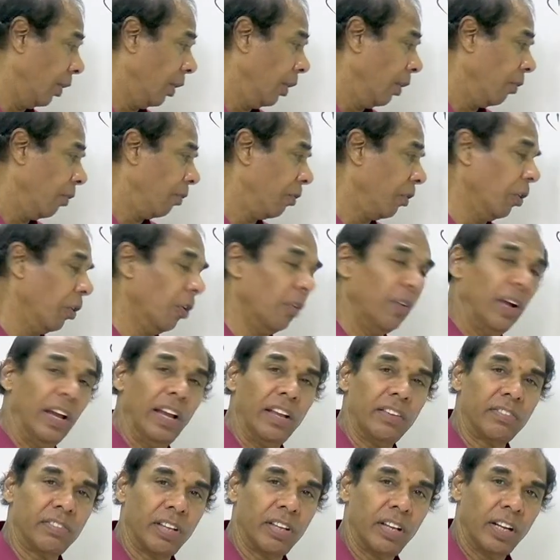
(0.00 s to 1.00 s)
Few
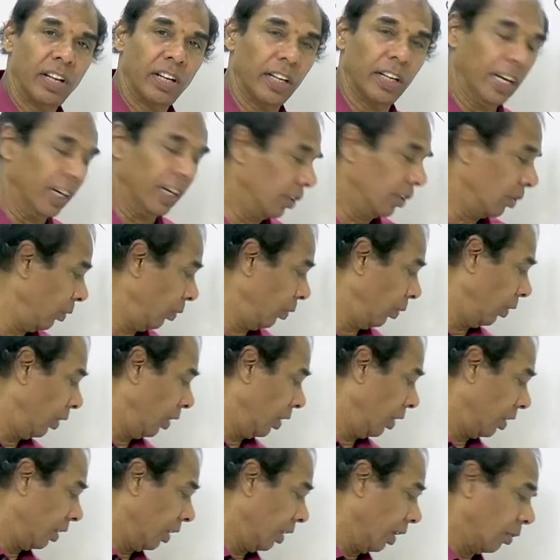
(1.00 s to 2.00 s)
is negative.
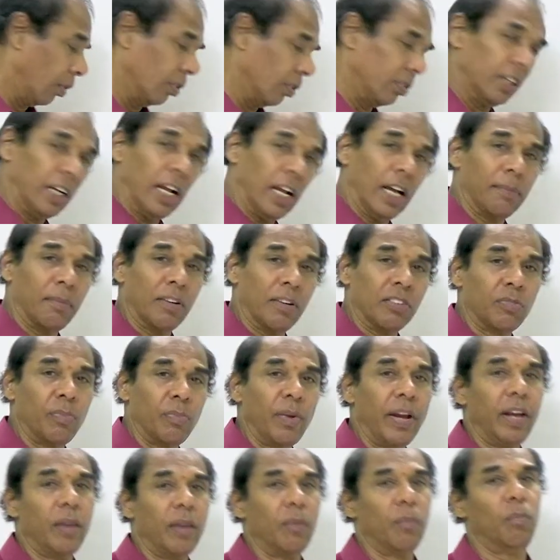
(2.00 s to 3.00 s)
The question tag must be
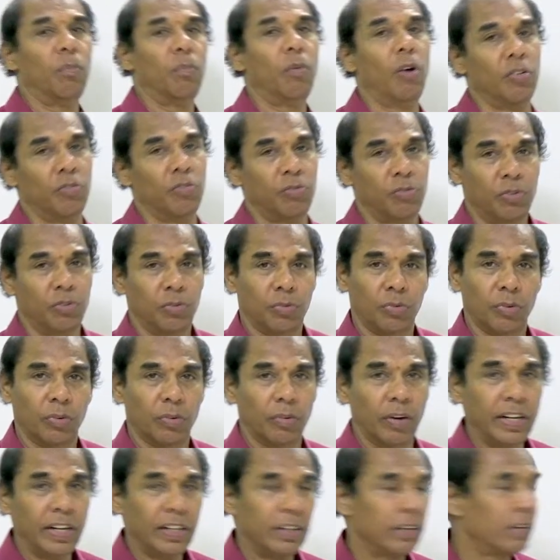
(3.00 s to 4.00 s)
positive.
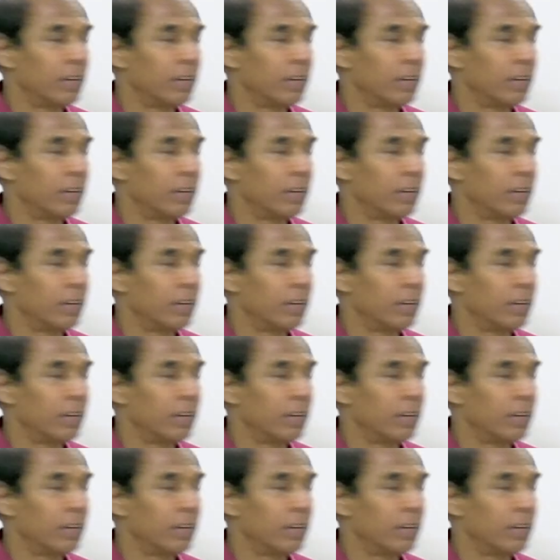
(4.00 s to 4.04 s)
Right?